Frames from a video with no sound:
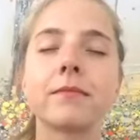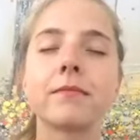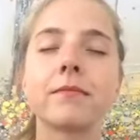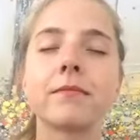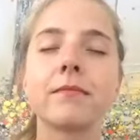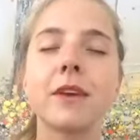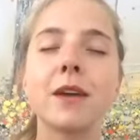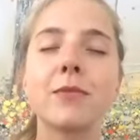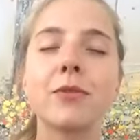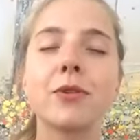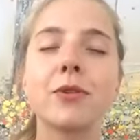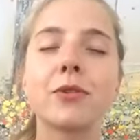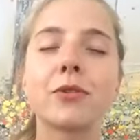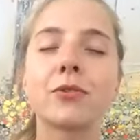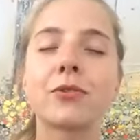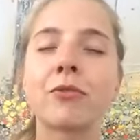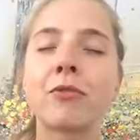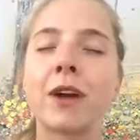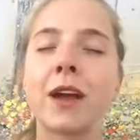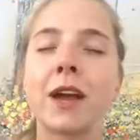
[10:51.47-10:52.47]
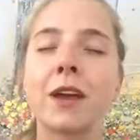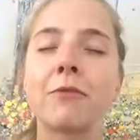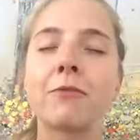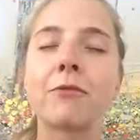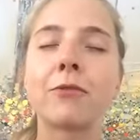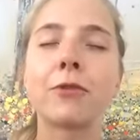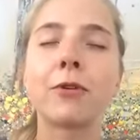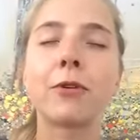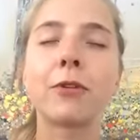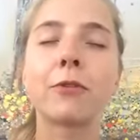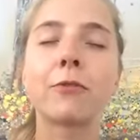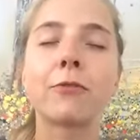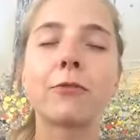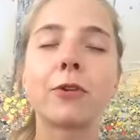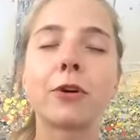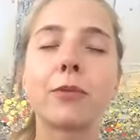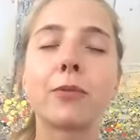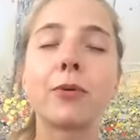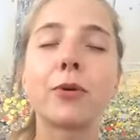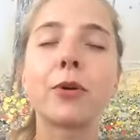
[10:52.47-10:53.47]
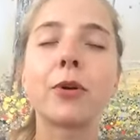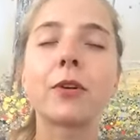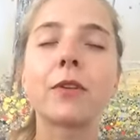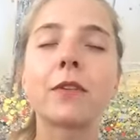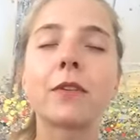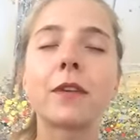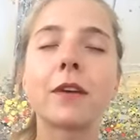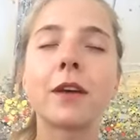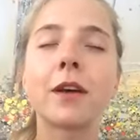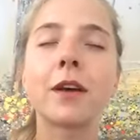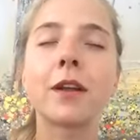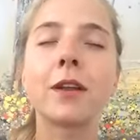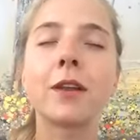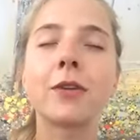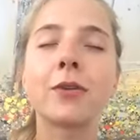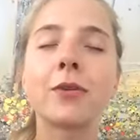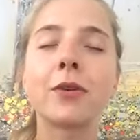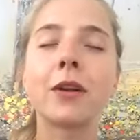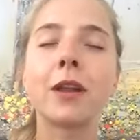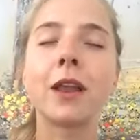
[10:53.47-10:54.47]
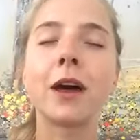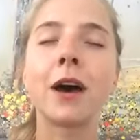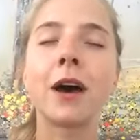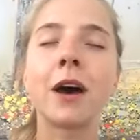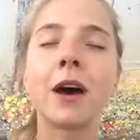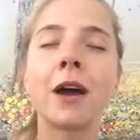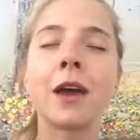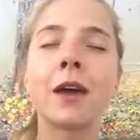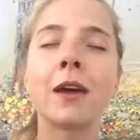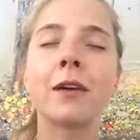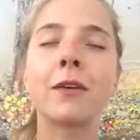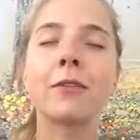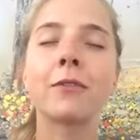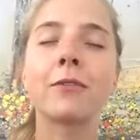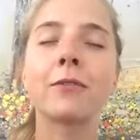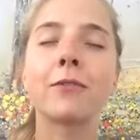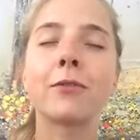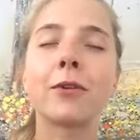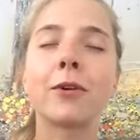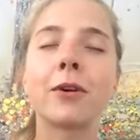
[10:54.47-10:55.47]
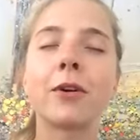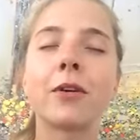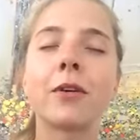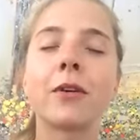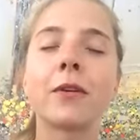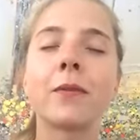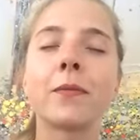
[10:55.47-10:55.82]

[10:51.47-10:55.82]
Maybe you're grateful for a person in your life or